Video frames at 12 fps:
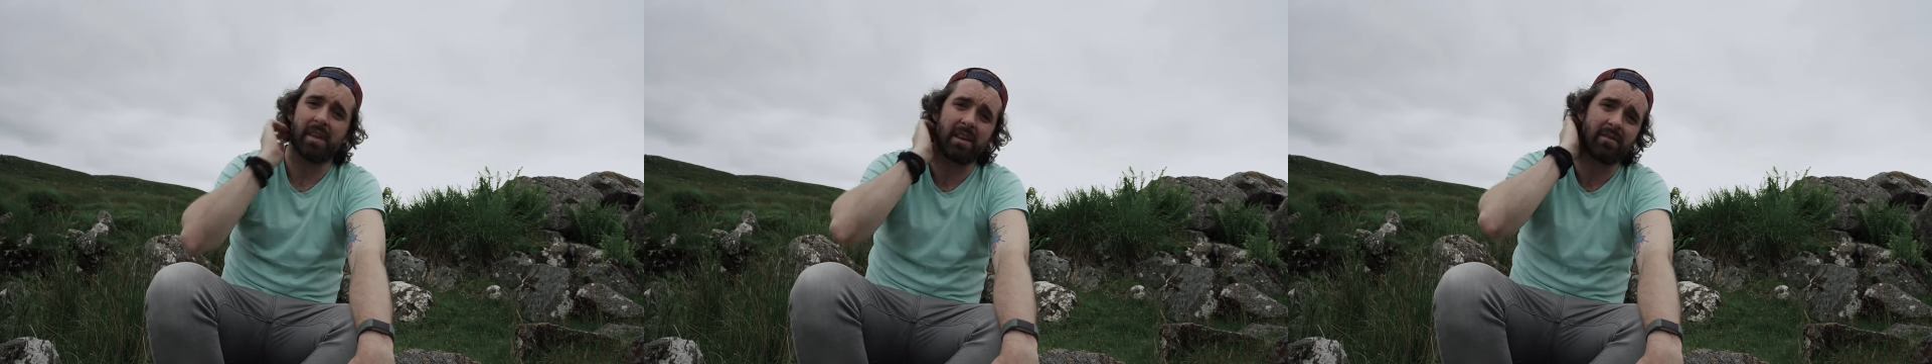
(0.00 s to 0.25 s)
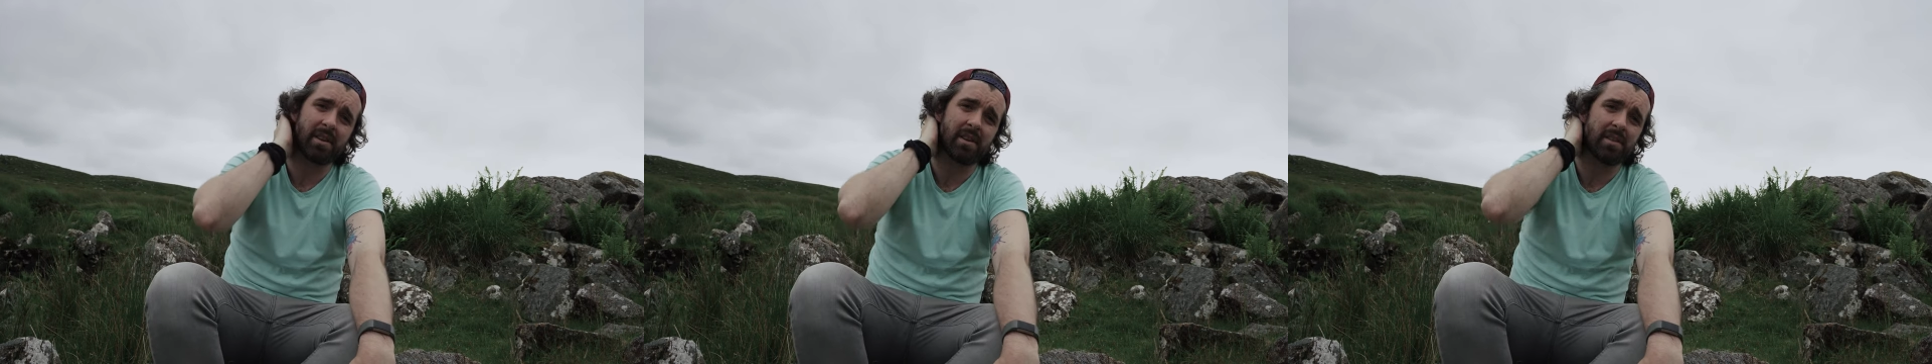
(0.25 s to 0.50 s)

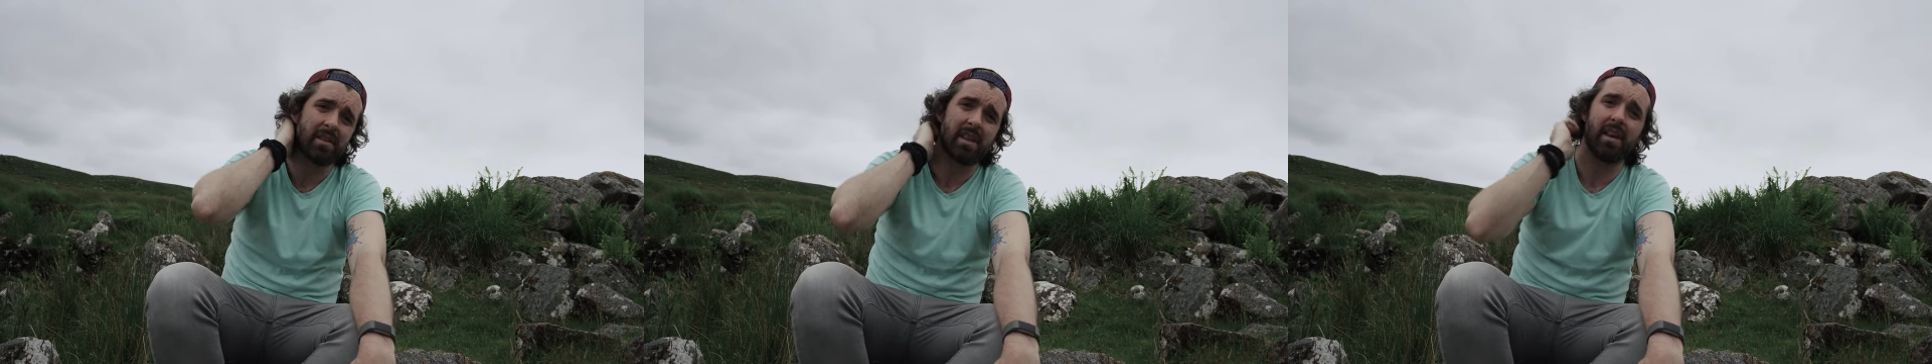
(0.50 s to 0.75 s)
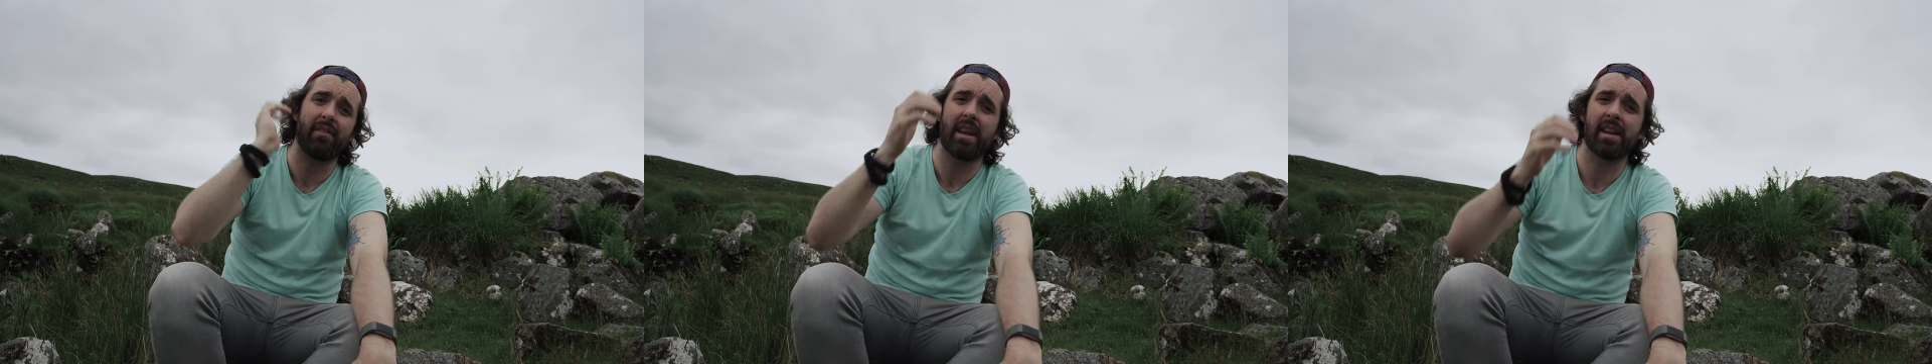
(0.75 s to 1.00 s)
even
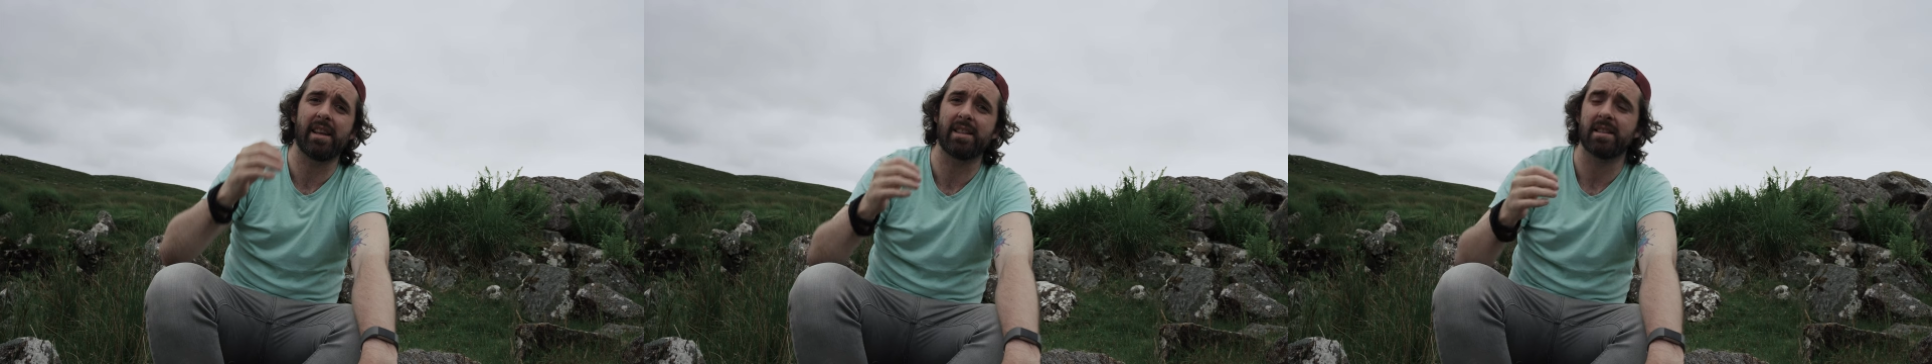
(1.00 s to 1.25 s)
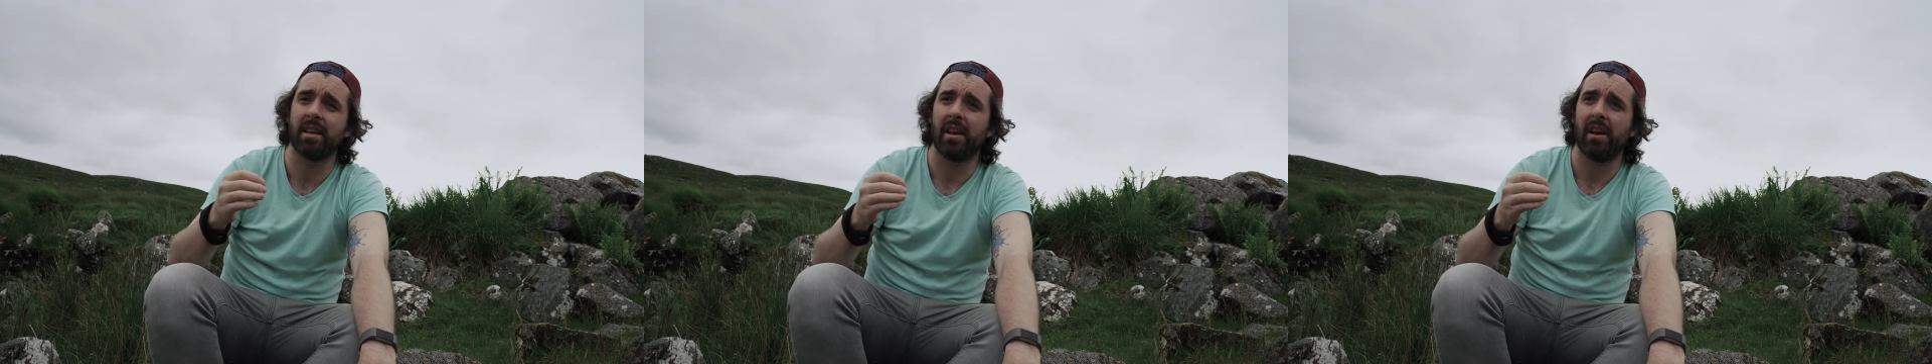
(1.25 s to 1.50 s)
the event,
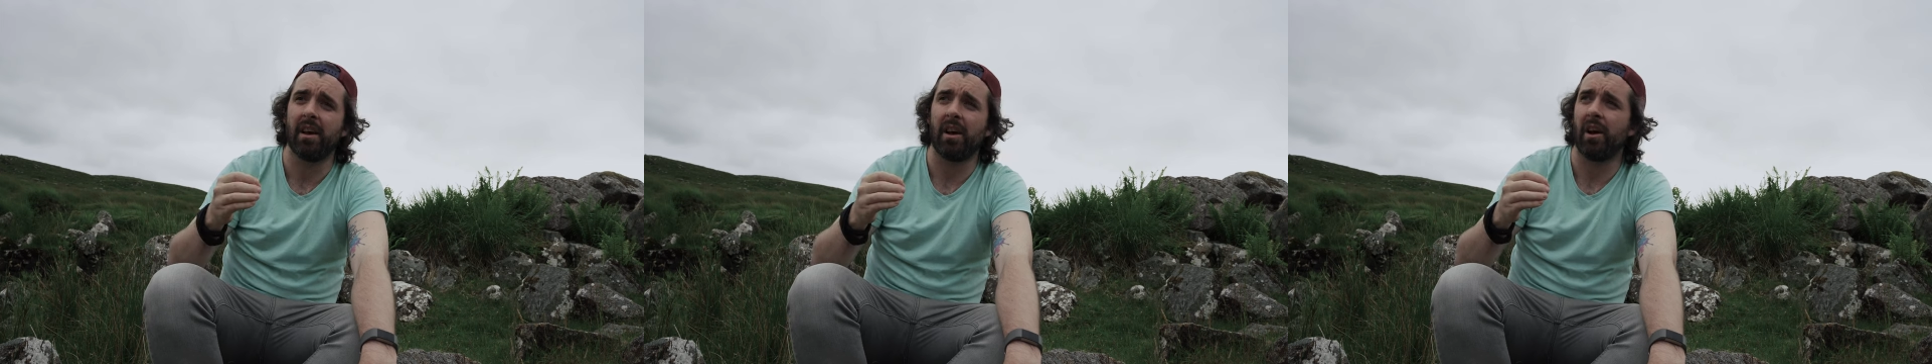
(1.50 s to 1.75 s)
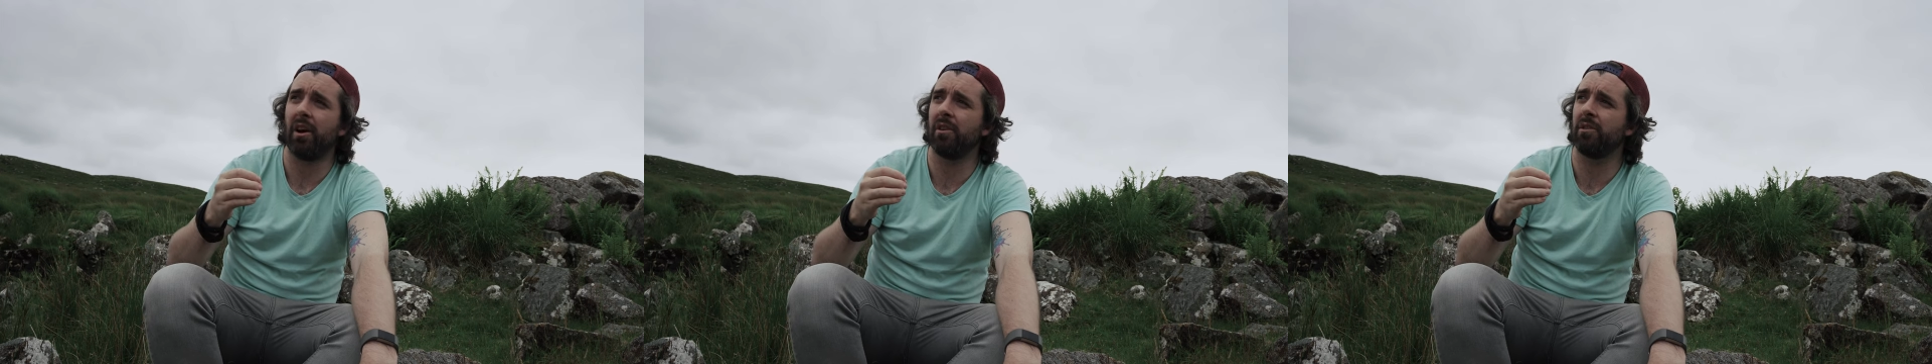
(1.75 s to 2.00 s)
it's
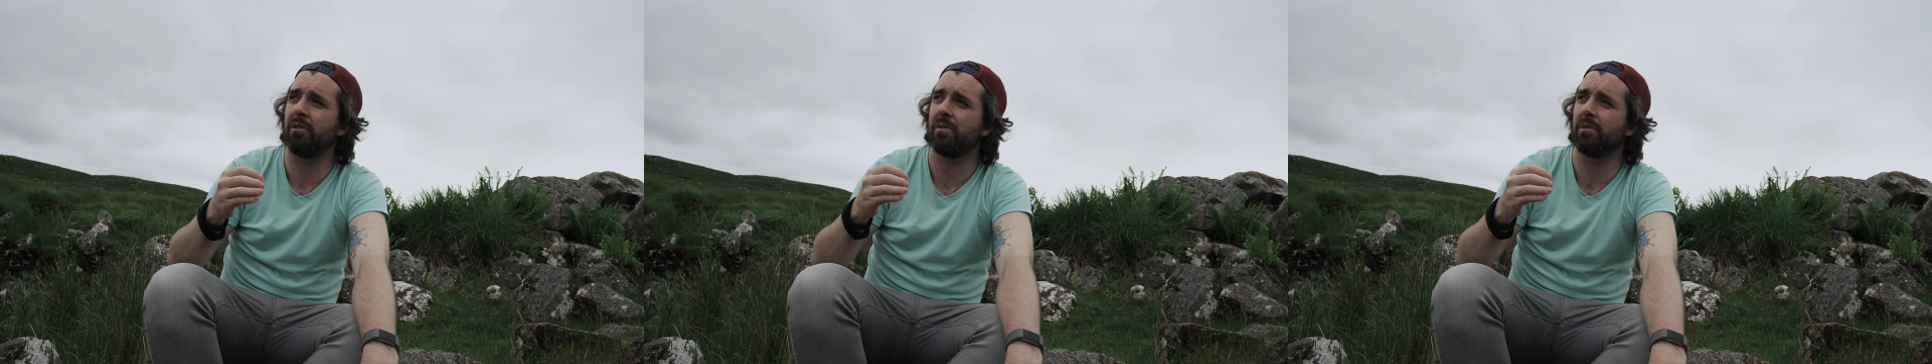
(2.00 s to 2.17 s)
how